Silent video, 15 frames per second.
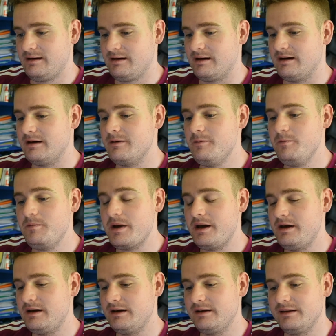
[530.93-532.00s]

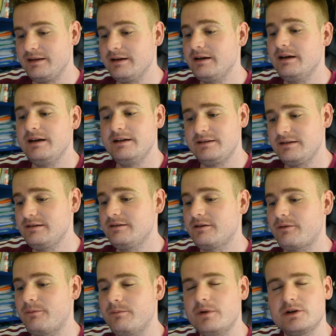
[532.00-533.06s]
There
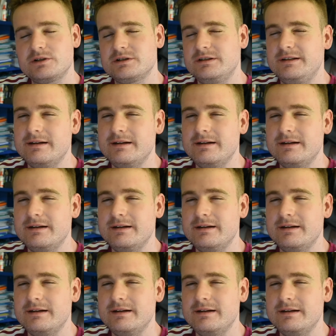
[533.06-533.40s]
isn't much